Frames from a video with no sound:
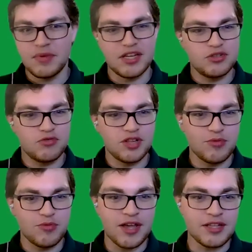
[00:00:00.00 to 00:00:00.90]
many as you
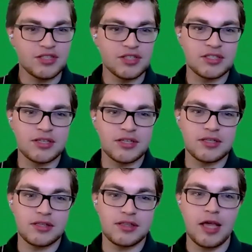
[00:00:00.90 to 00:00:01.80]
really want, just
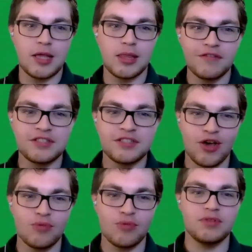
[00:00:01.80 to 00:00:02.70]
because they love
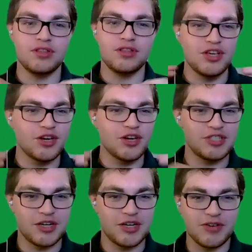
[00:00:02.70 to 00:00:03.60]
to help the younger
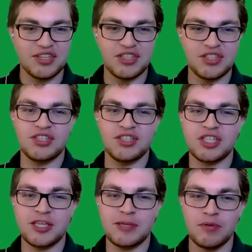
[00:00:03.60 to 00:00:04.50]
generation and
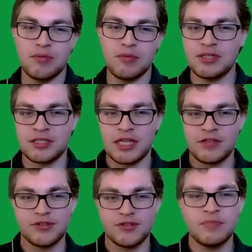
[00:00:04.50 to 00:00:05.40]
just see people be
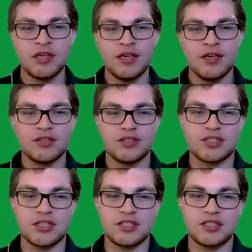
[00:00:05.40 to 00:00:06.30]
successful,
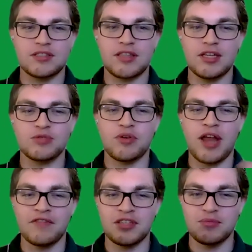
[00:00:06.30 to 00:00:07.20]
just because they just want
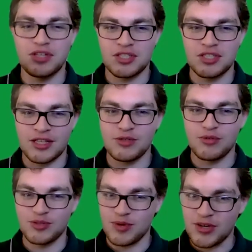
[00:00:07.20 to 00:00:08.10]
to have someone to talk
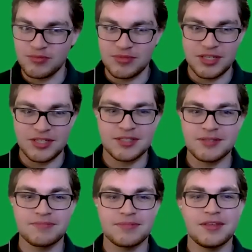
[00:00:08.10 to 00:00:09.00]
to as well. Just
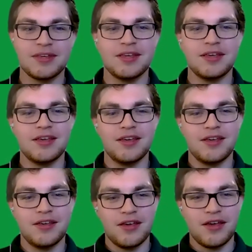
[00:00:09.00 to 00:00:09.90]

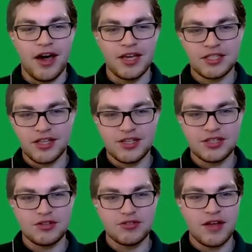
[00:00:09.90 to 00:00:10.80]

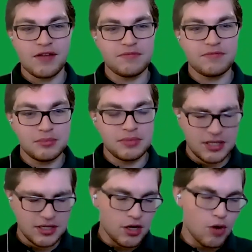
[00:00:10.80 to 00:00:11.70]
isolation, they're not
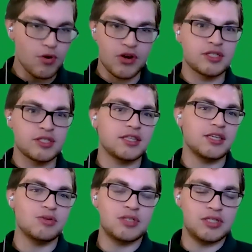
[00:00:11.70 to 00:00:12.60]
seeing coworkers like they
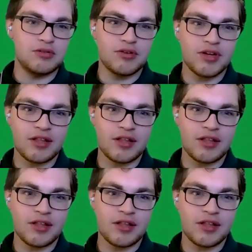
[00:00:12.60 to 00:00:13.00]
used to. They're